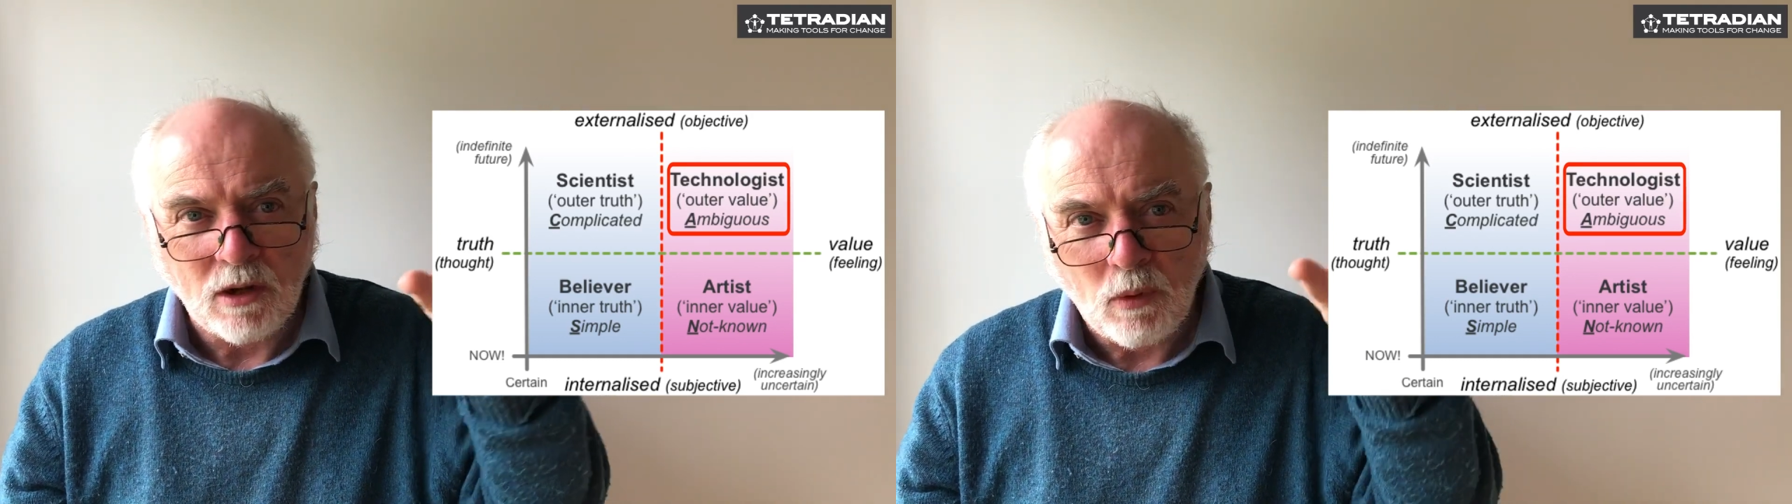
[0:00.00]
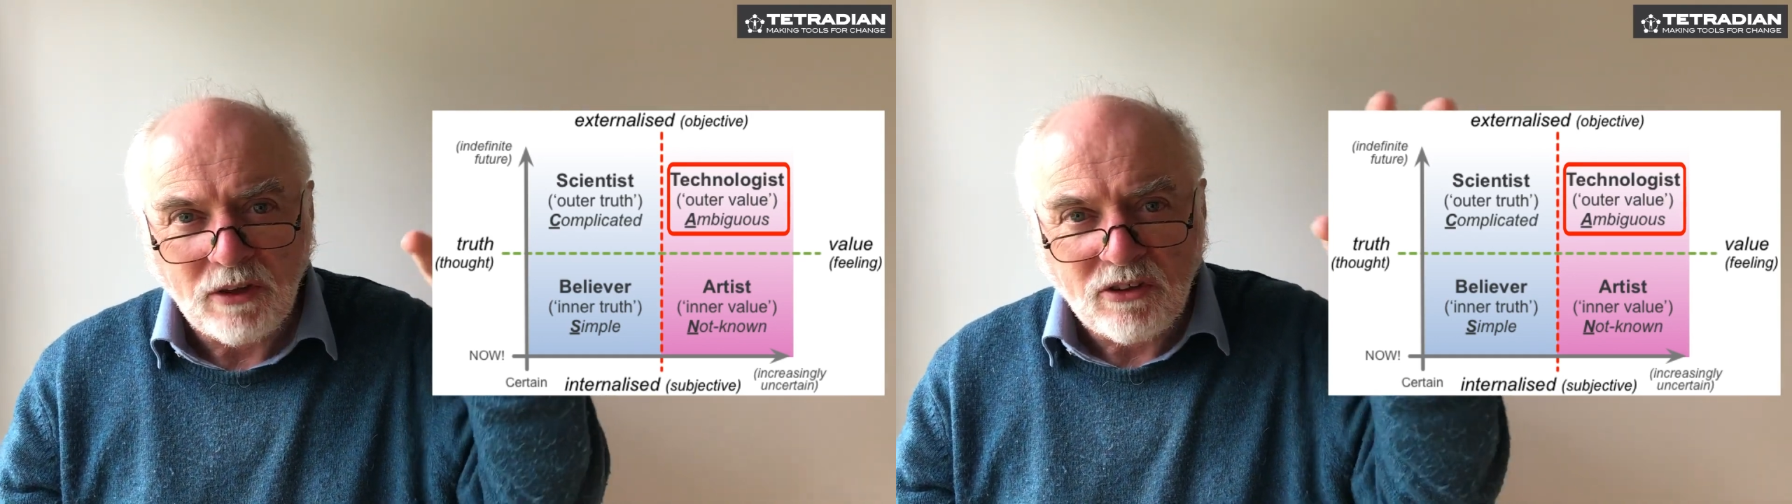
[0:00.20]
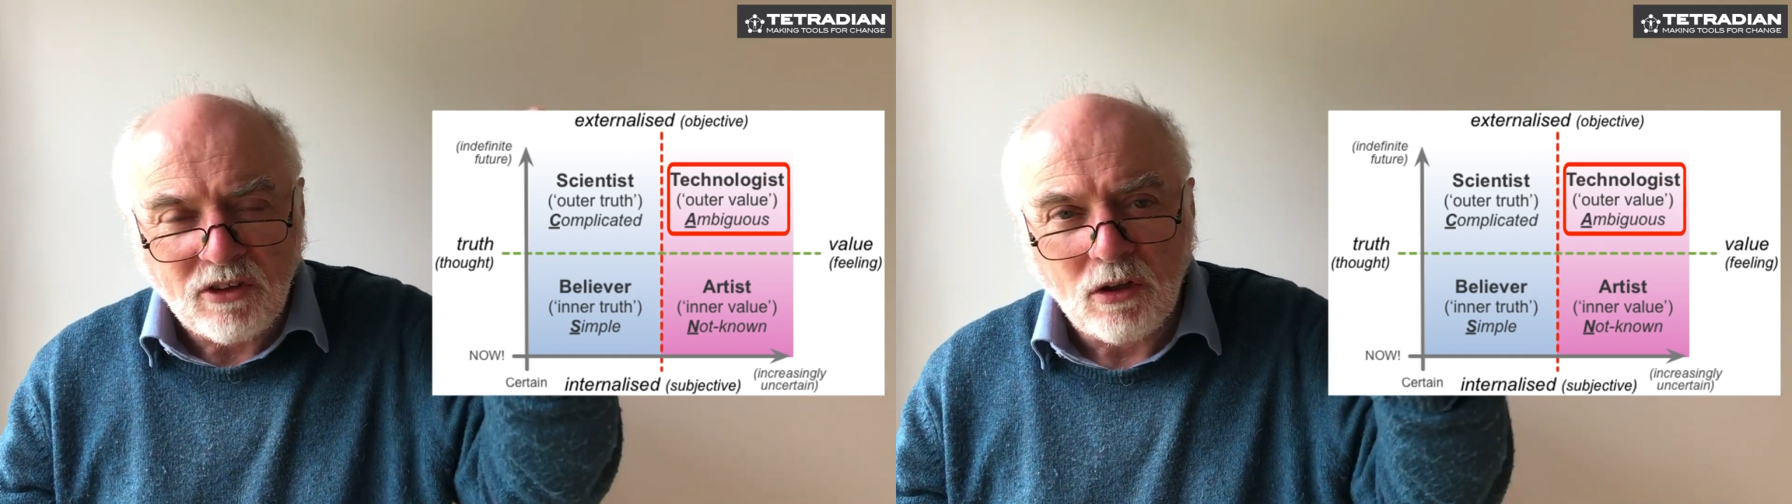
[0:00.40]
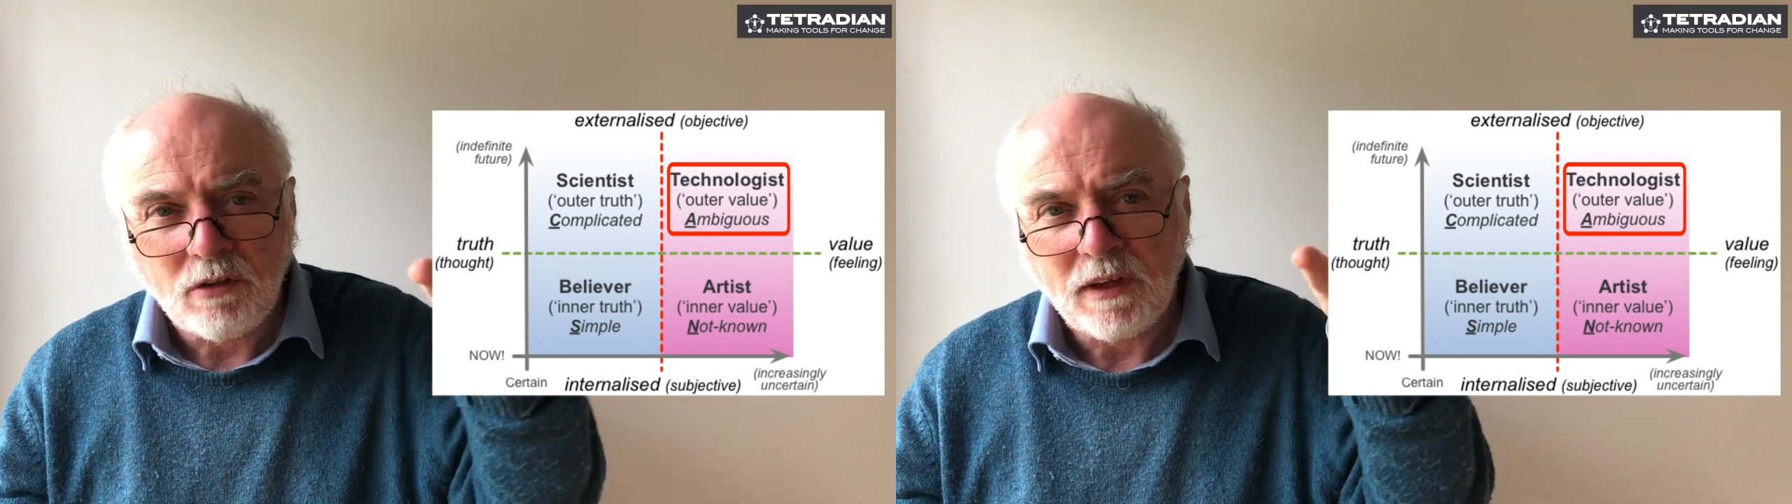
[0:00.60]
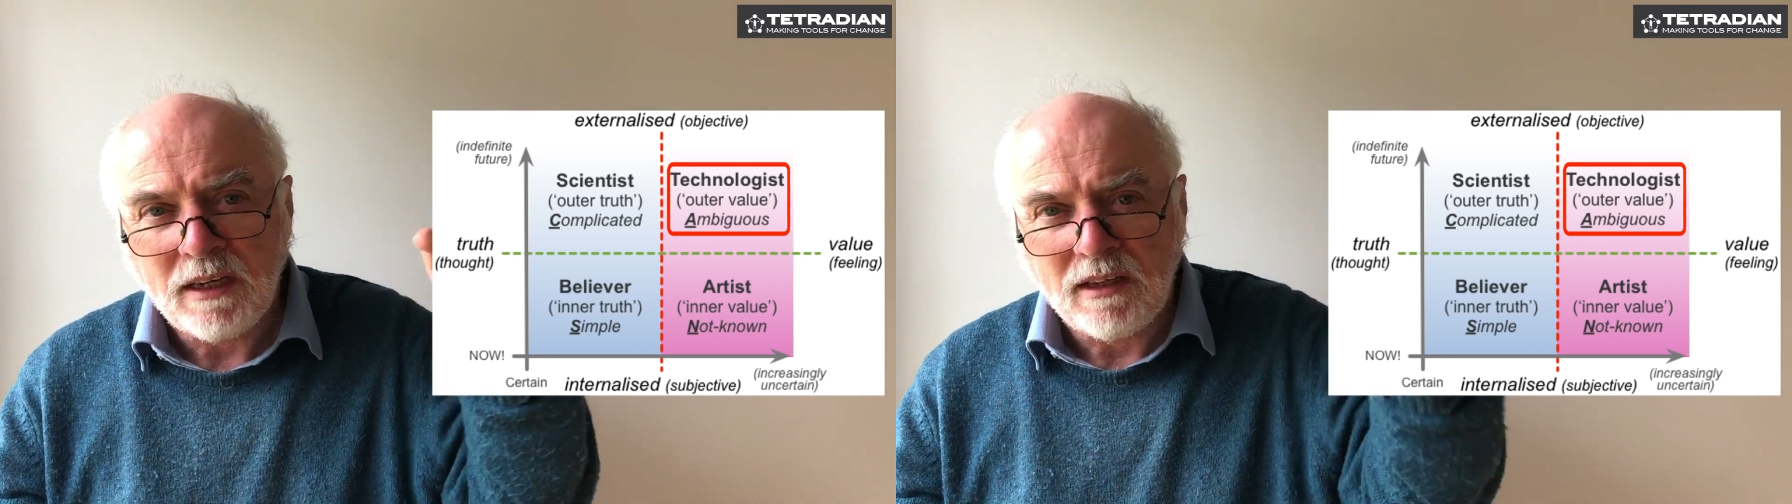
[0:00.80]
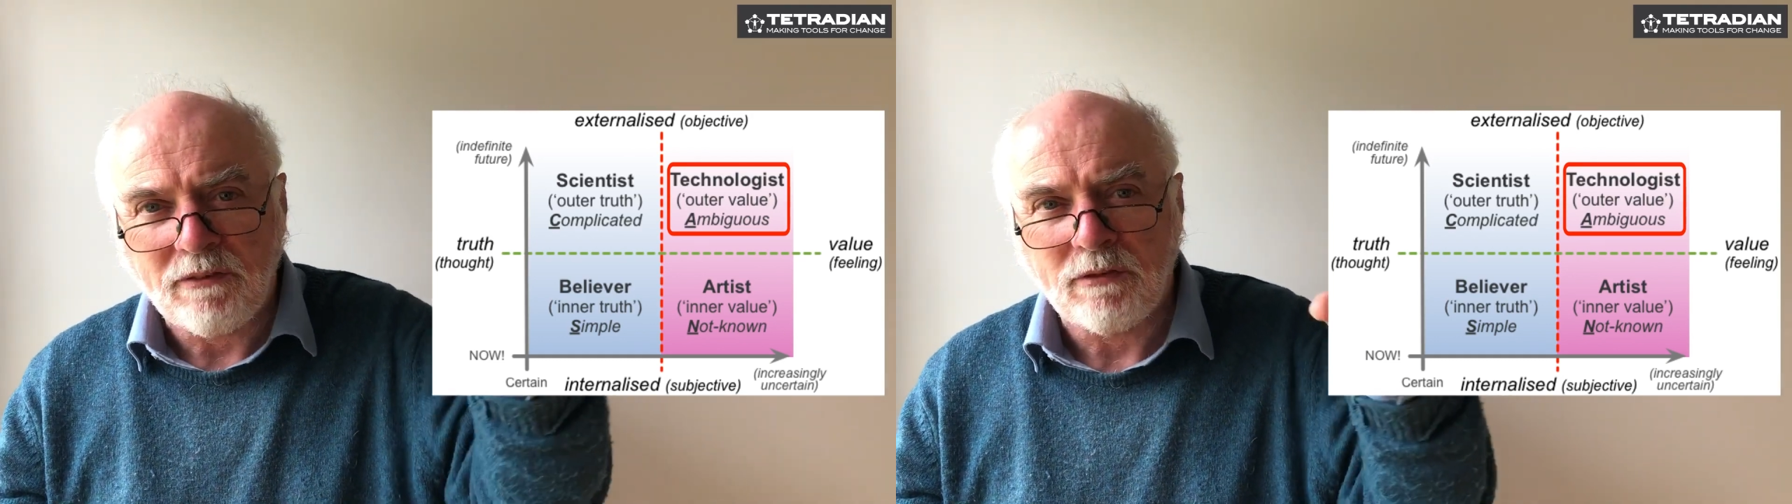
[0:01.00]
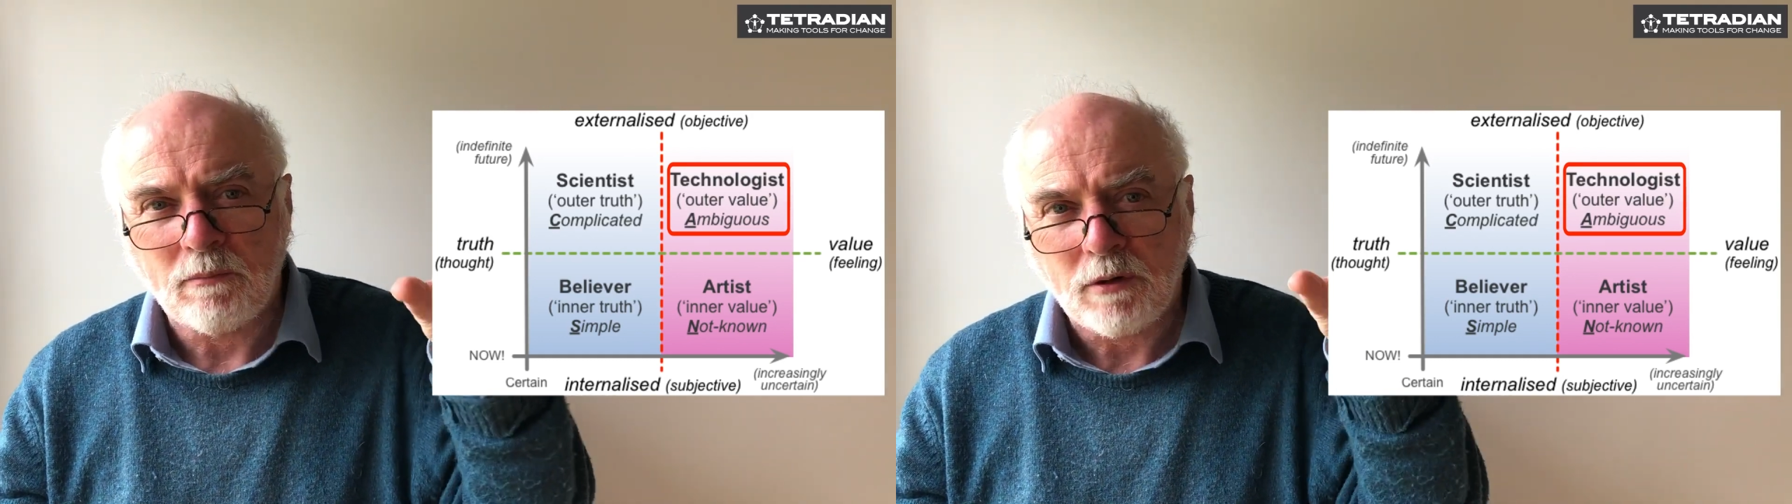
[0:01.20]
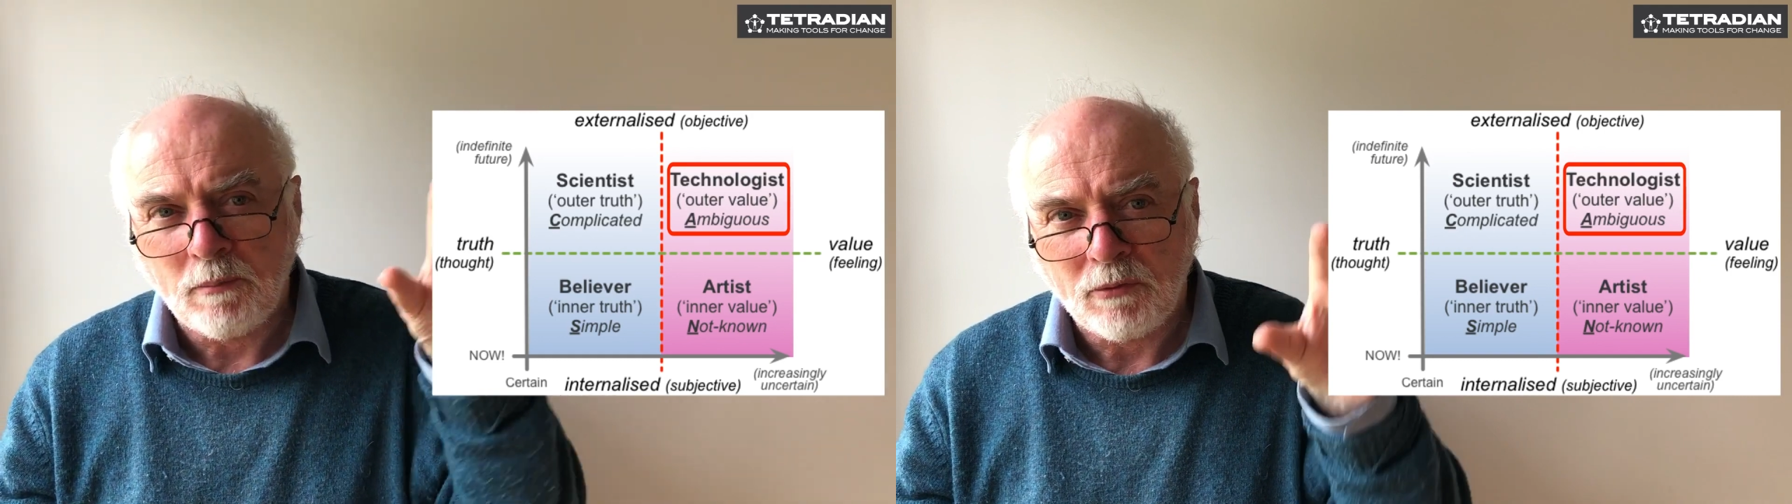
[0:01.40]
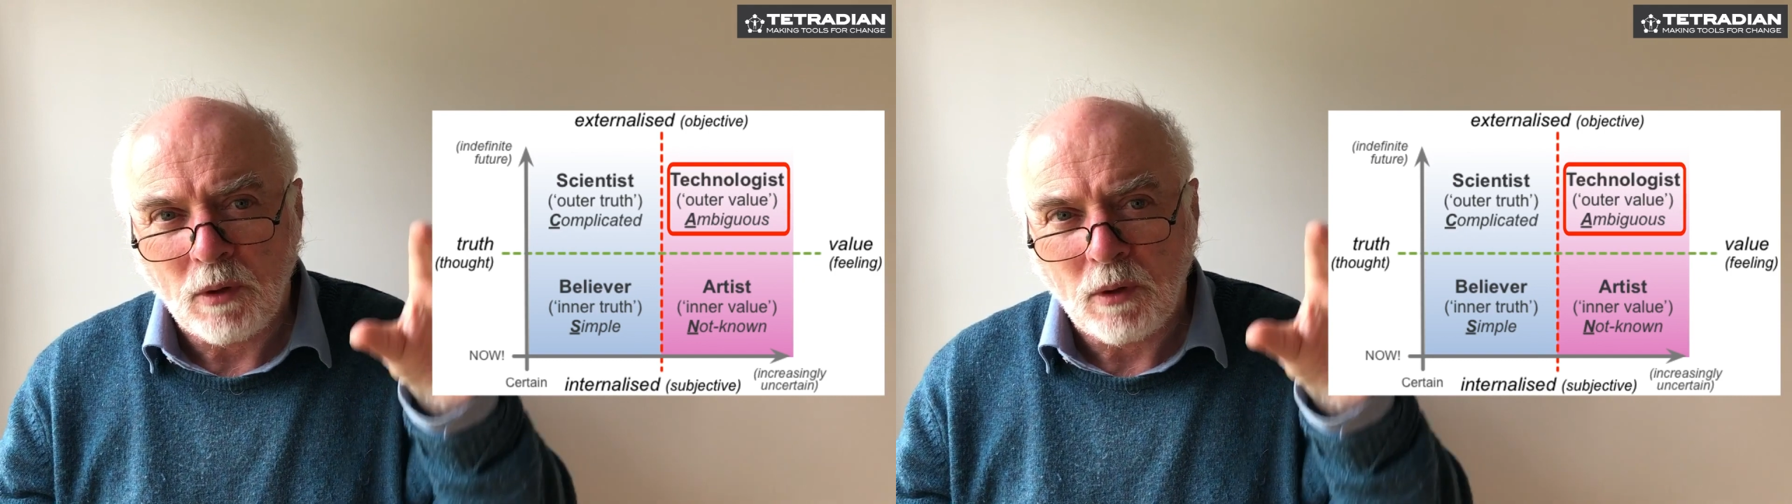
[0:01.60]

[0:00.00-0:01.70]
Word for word: we're solving different problems,